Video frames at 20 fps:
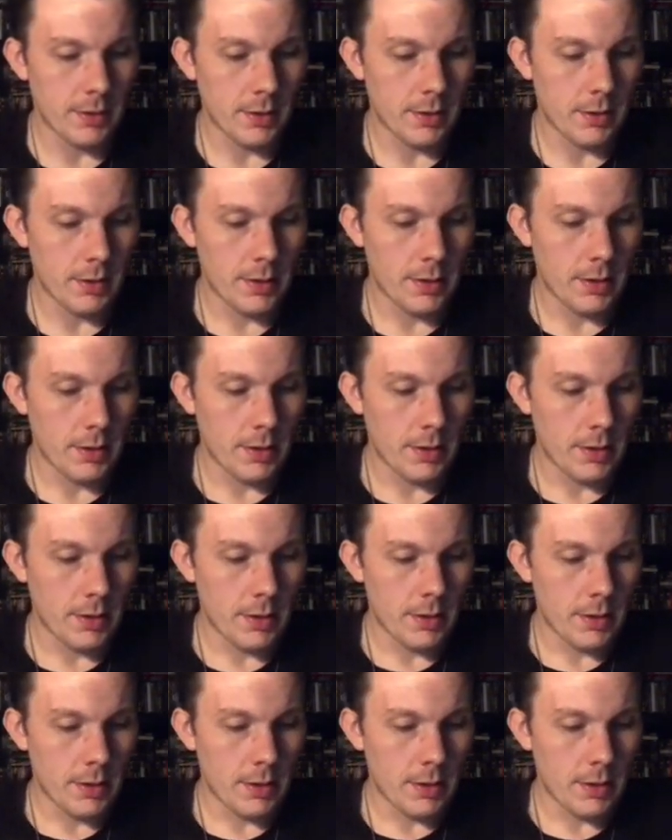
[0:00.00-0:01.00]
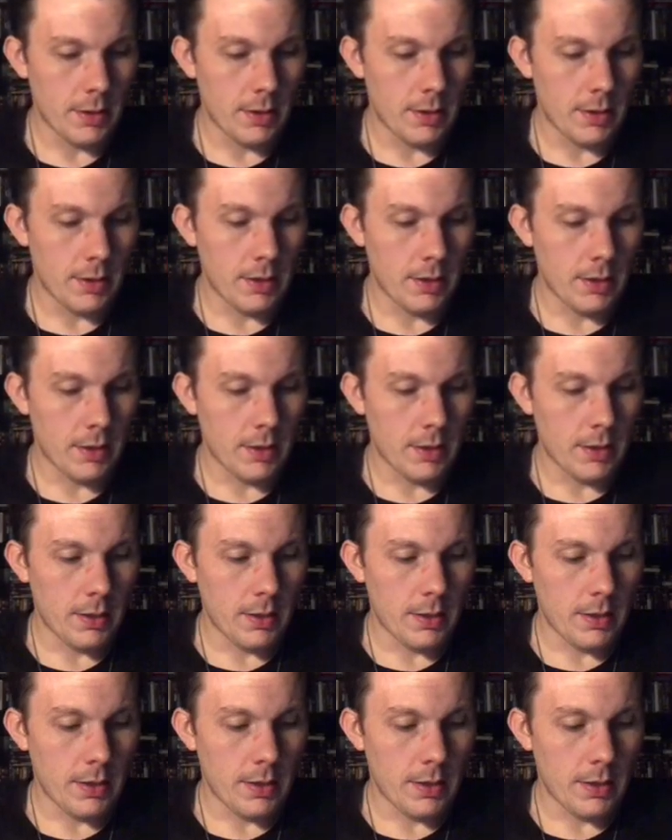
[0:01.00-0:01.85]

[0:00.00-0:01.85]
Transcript: (silence)